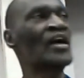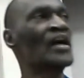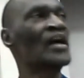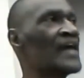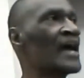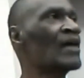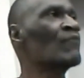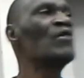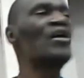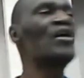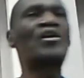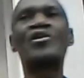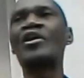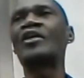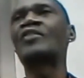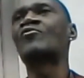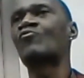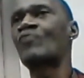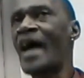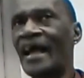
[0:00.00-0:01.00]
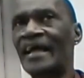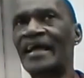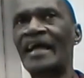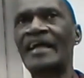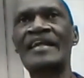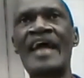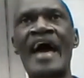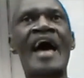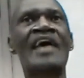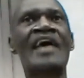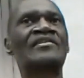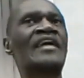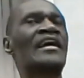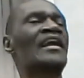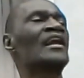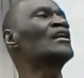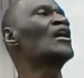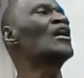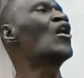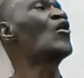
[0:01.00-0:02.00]
that we couldn't recognize, let
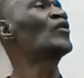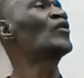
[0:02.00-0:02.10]
alone